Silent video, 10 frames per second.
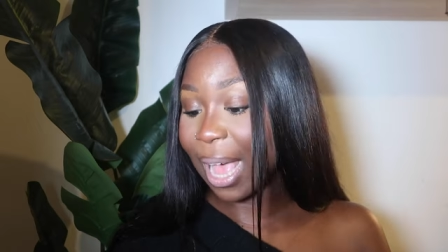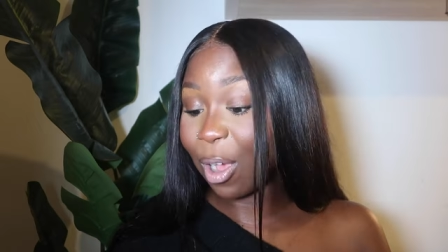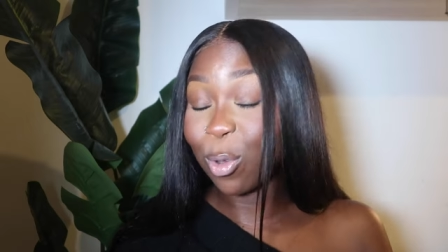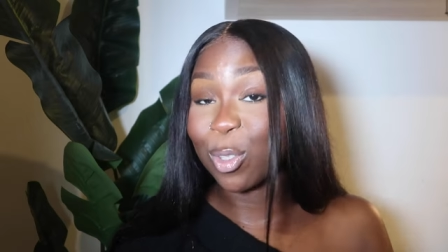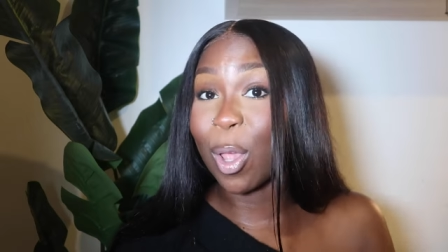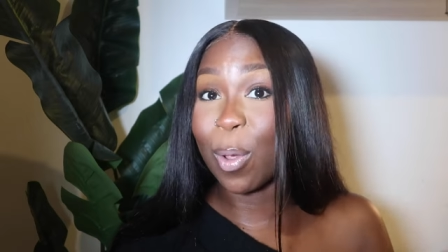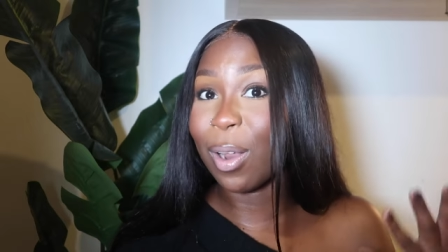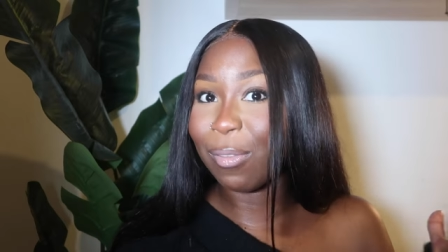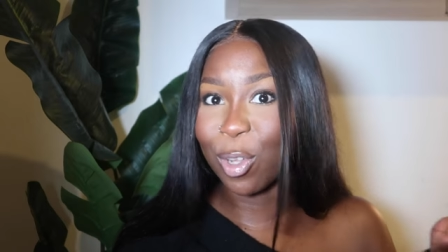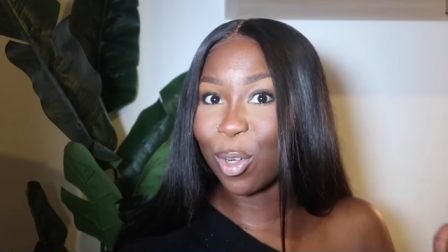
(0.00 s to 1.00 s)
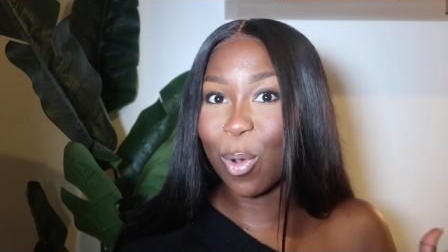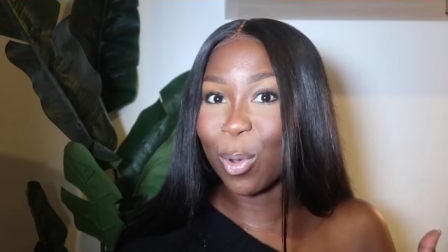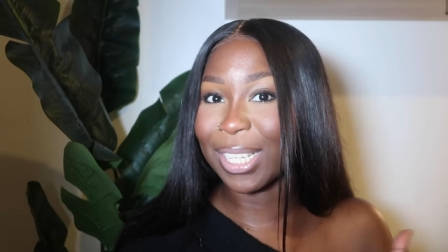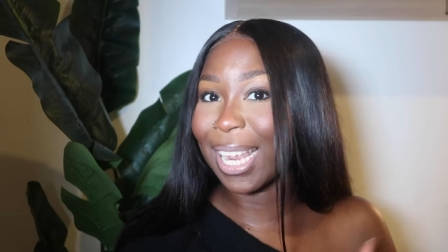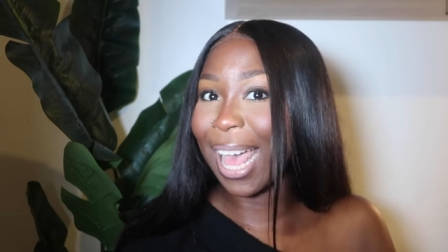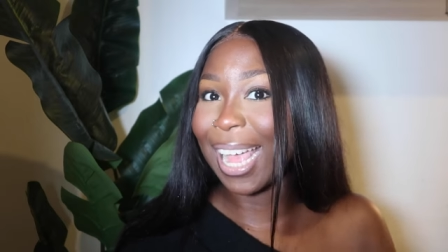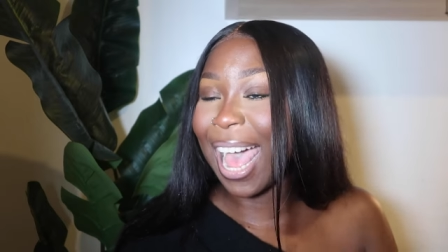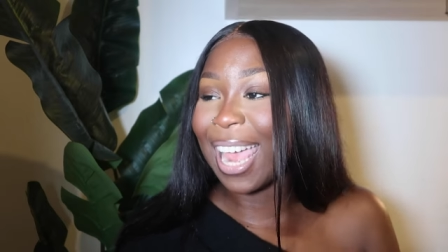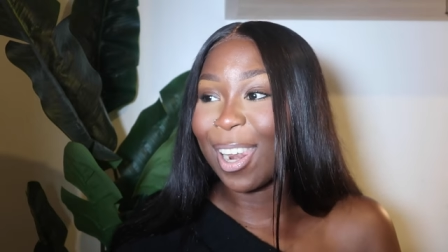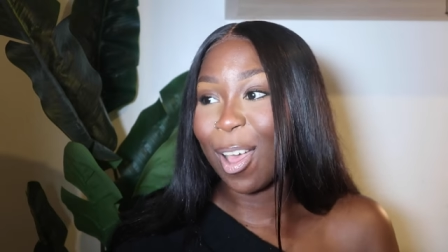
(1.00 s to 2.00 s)
I also love a good corset. Like,
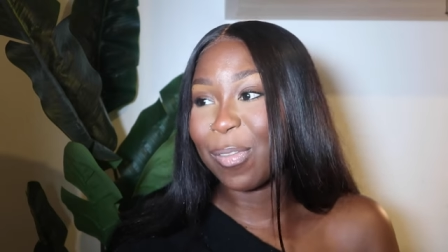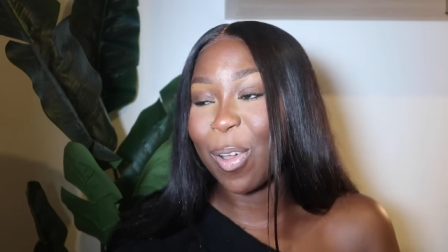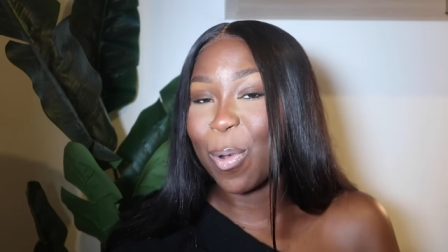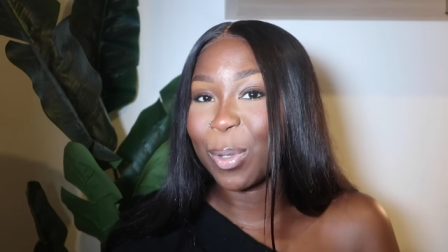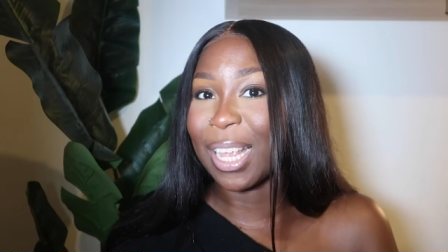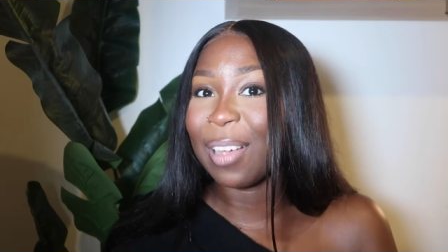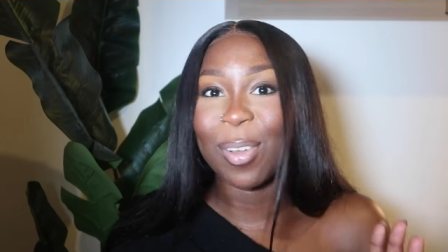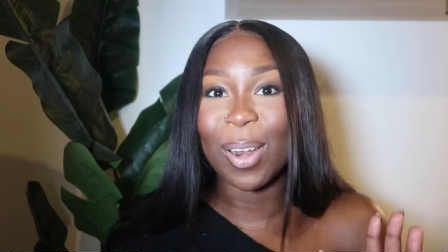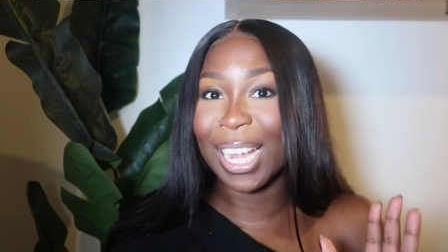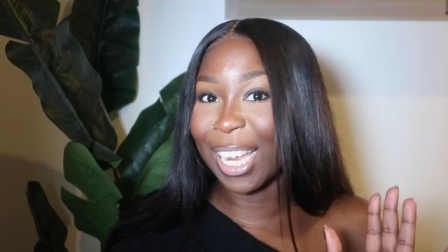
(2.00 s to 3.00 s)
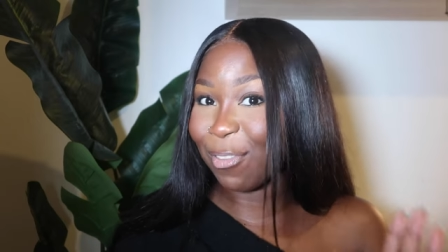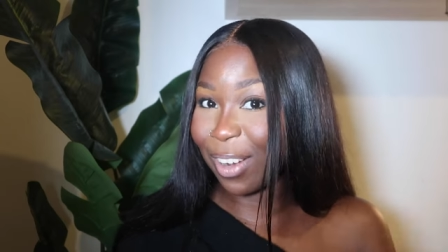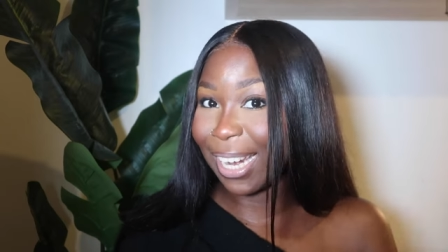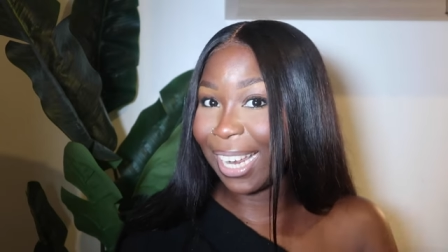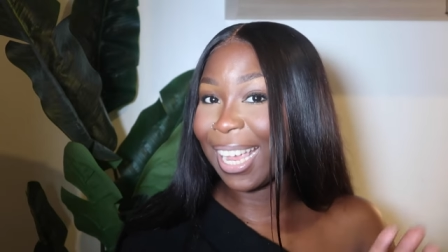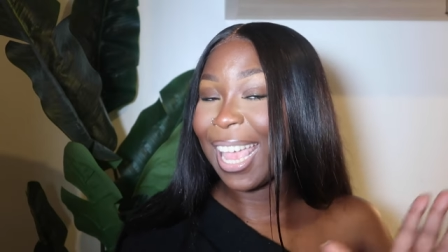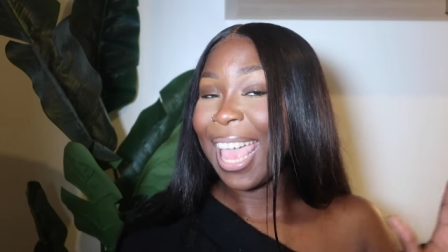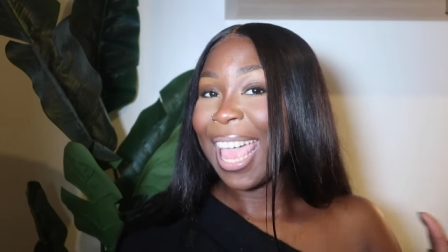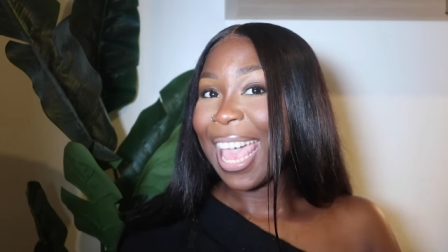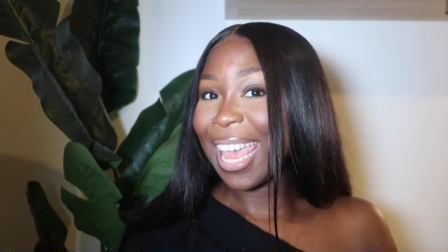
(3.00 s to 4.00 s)
I love a corset. I feel like it really
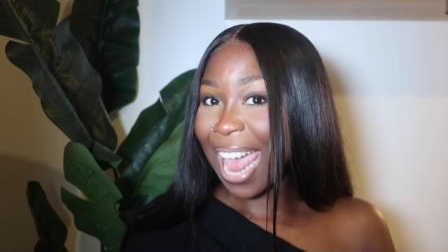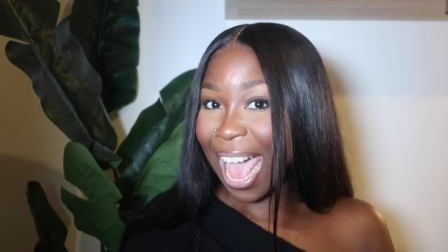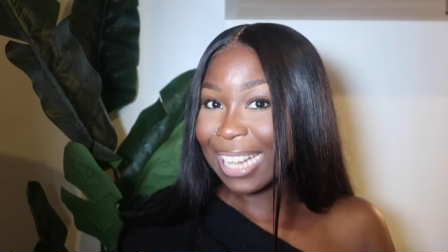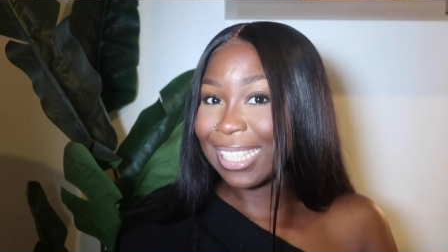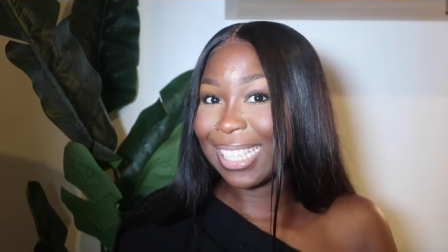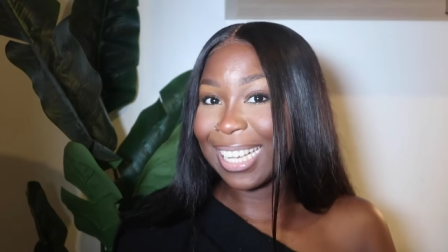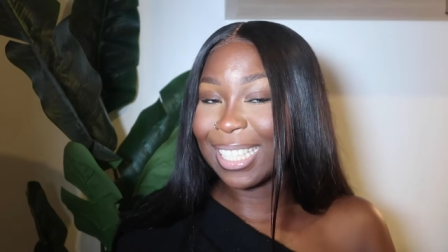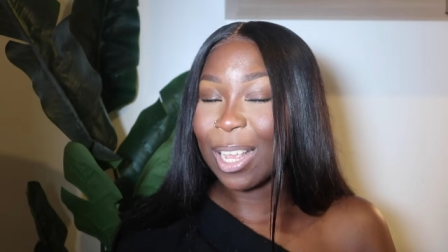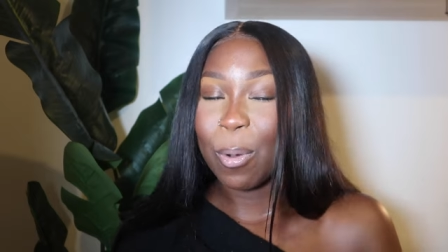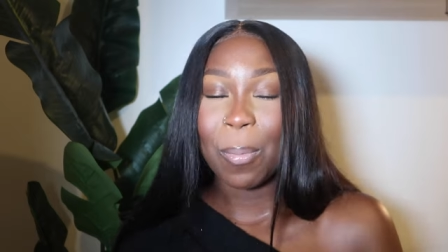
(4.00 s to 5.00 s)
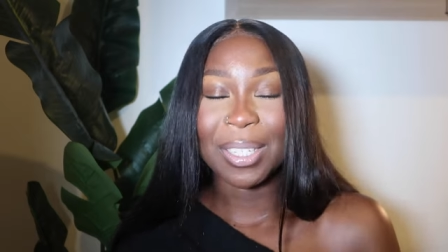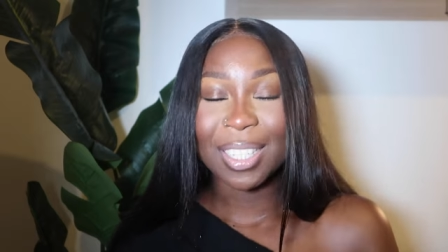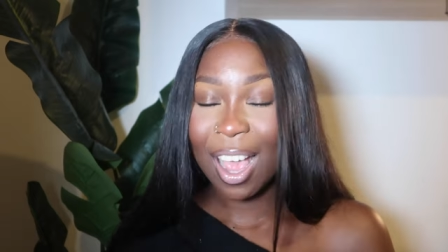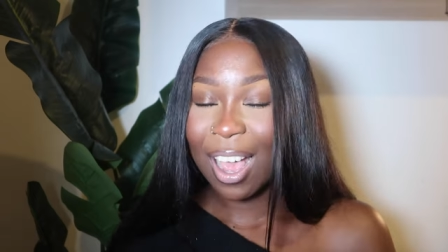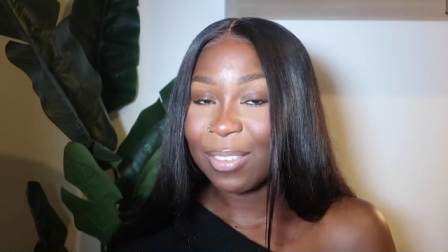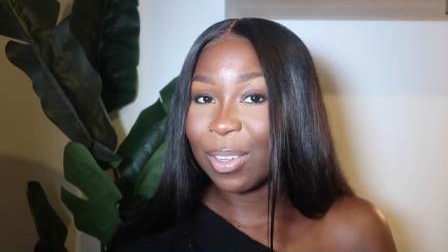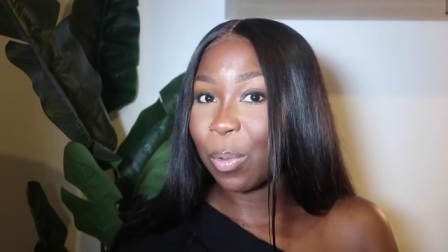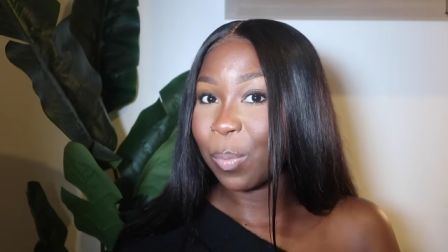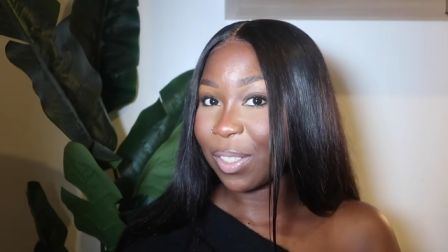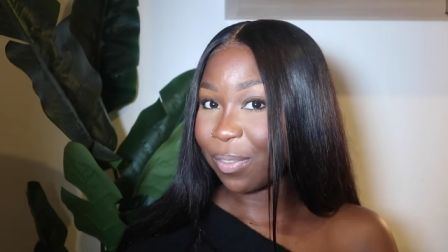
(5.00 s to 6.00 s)
enhances a woman's curves, a
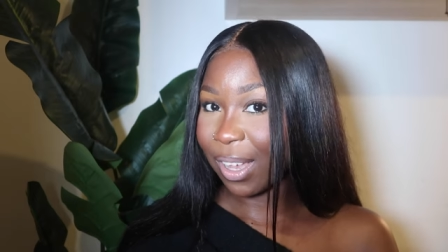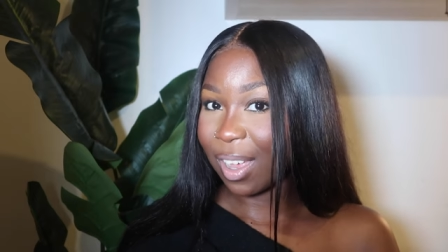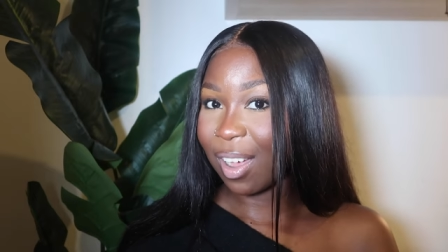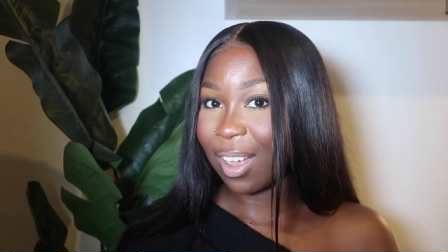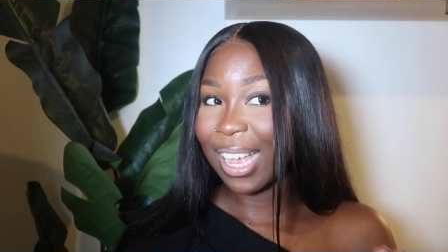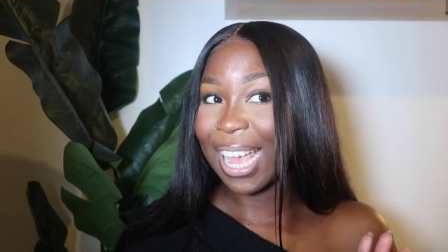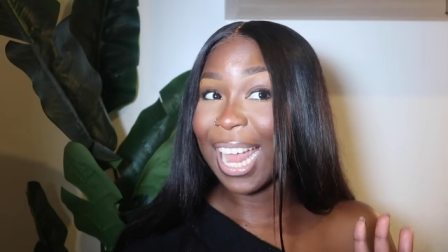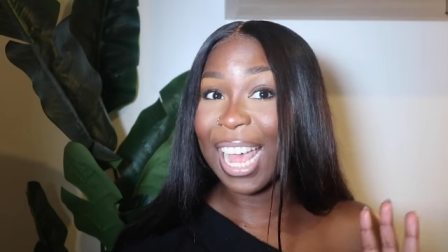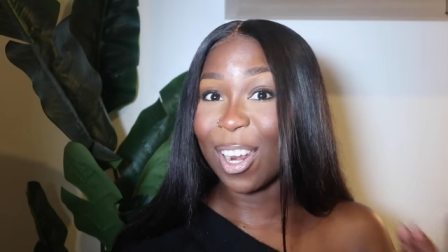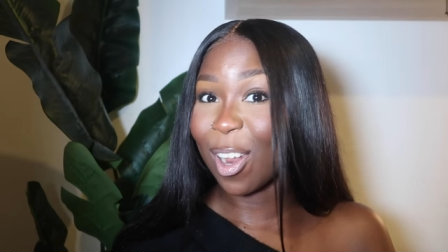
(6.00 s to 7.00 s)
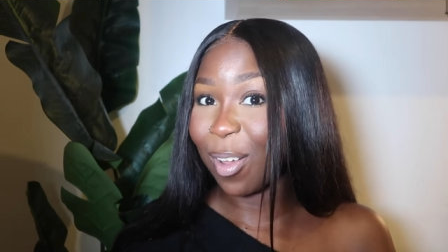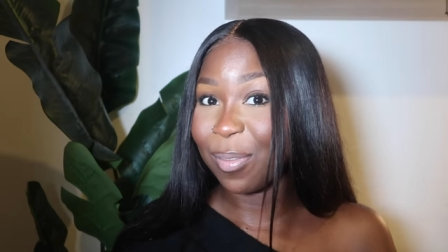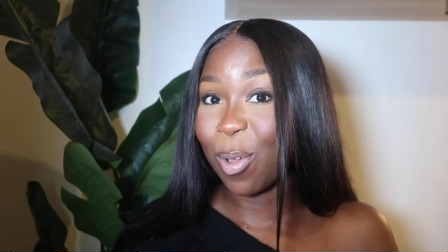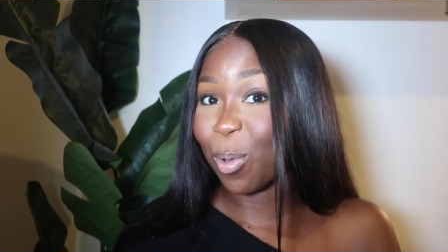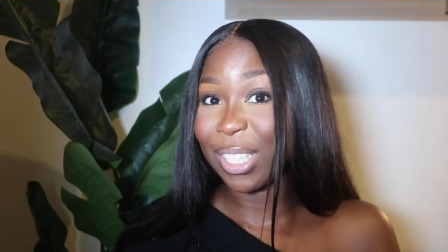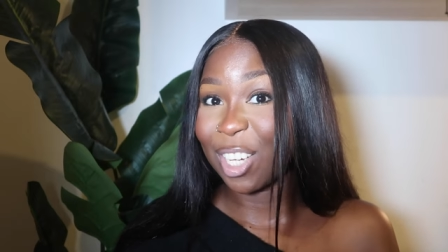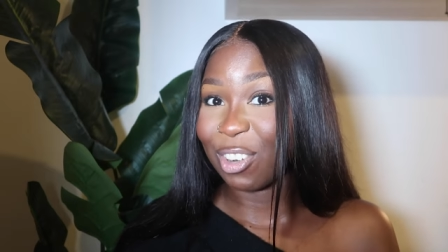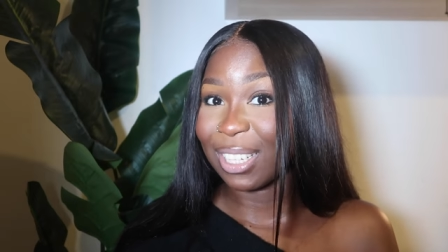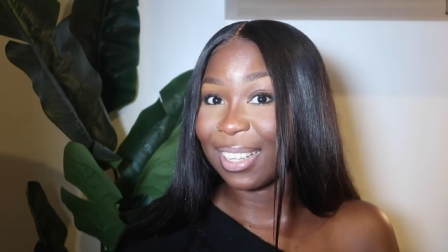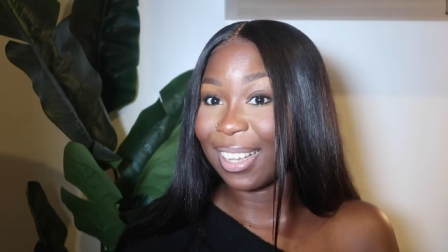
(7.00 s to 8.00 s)
woman's figure, and I love corset
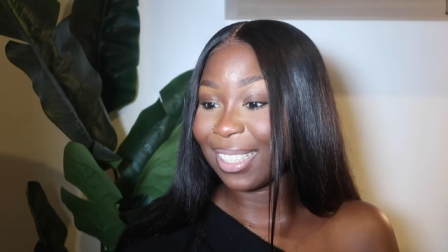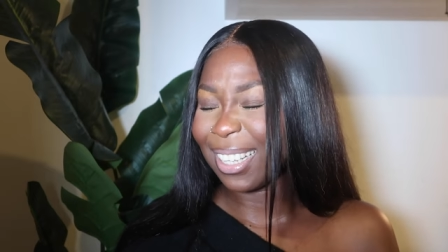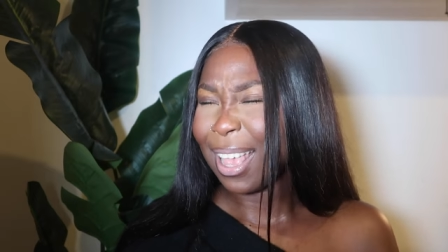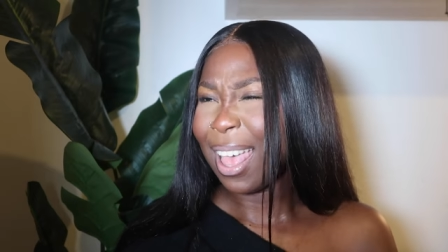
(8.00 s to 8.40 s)
dresses.